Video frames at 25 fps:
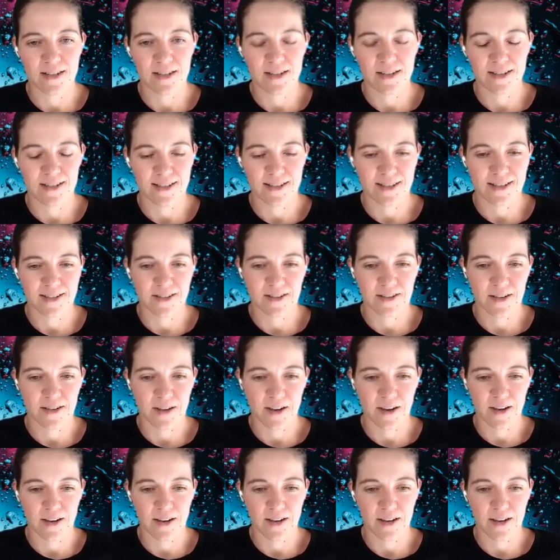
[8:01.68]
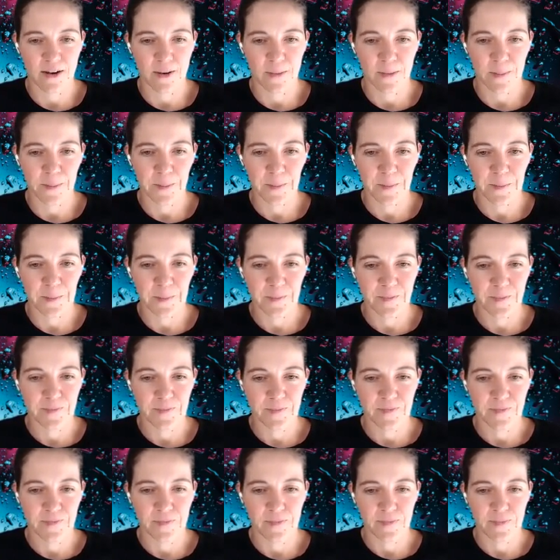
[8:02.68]

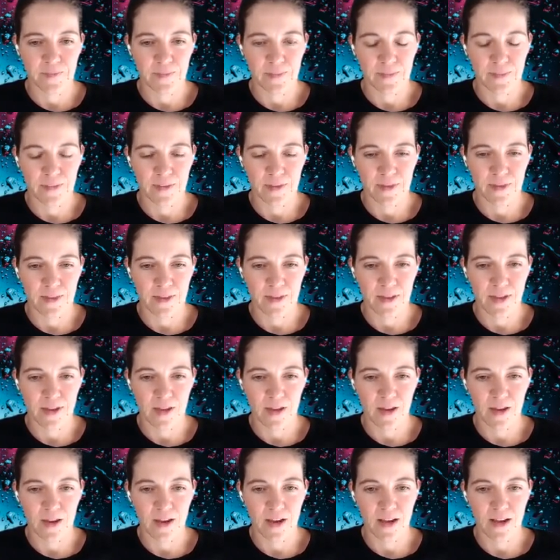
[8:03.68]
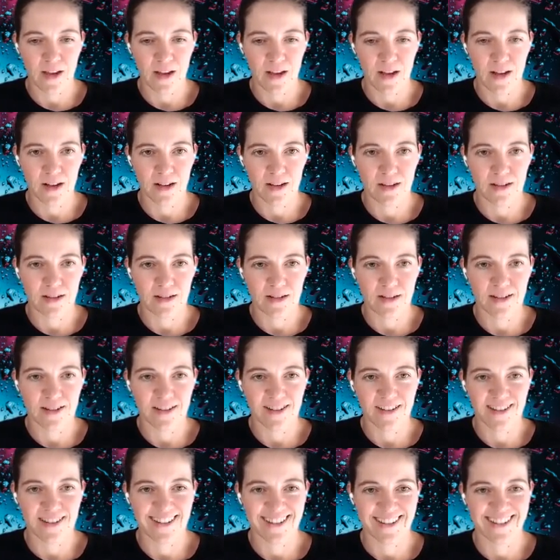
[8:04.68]

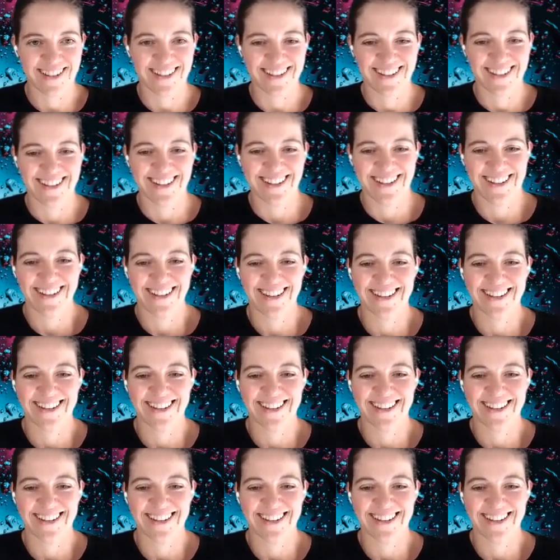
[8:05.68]
This person isn't speaking.